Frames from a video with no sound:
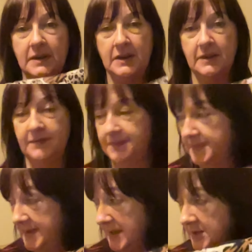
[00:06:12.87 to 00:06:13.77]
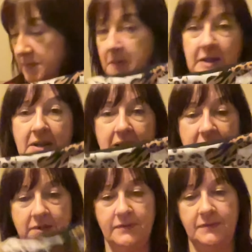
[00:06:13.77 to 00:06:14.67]
of this from Little
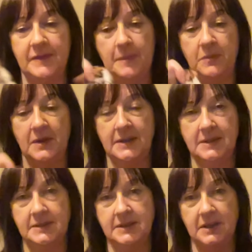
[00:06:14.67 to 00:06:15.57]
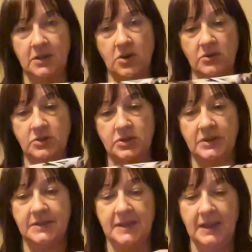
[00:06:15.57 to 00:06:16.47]
Legs Fabrics. It's a cotton
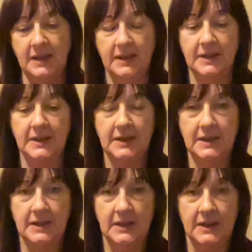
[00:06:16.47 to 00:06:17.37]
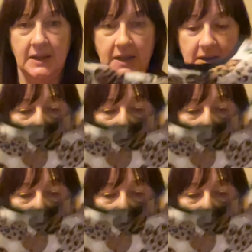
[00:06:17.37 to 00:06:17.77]
jersey, and I've